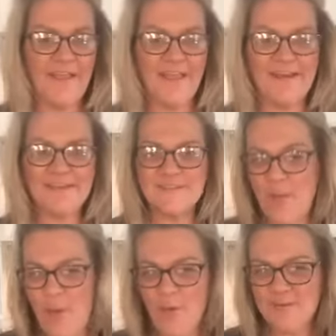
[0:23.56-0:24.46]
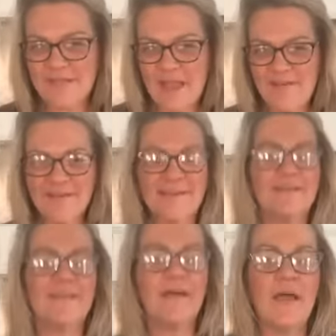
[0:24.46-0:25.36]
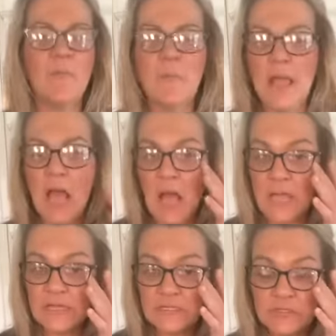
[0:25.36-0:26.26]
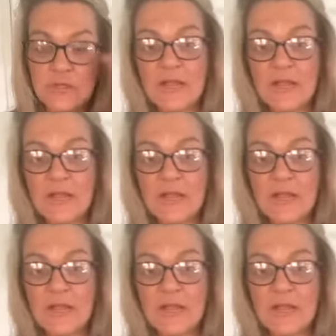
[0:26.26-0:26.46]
It is cold out. My eye is sore.